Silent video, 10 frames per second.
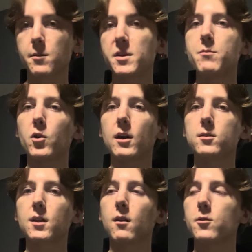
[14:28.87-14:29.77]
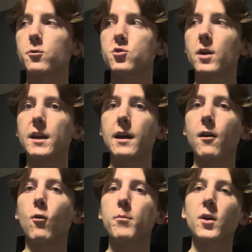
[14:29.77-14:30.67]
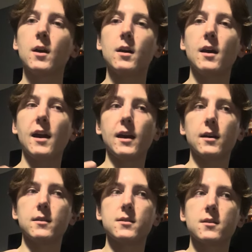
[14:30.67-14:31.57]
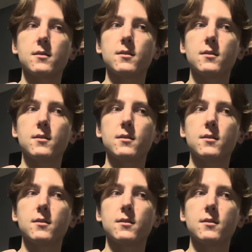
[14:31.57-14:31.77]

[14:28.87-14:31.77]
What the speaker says: of people out there who are trying to help, and